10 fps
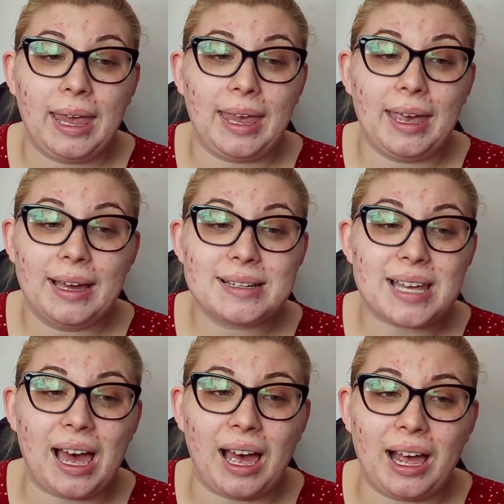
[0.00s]
and
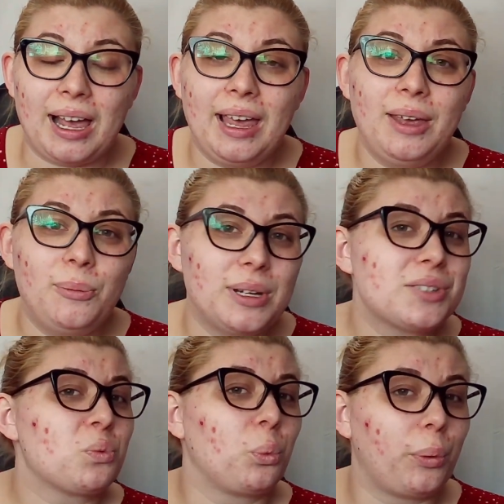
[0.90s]
I
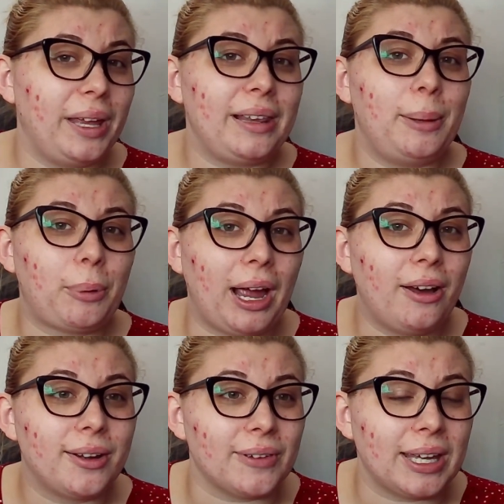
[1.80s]
was really
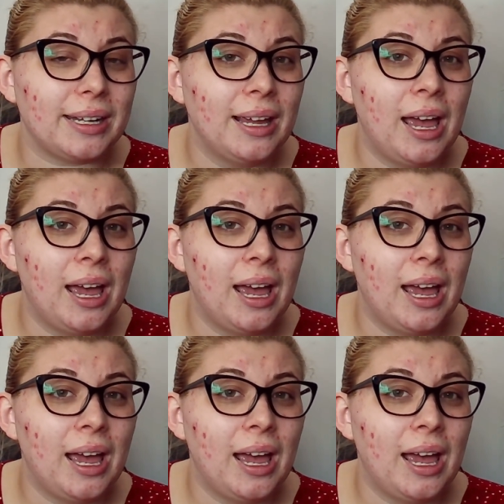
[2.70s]
proud of it.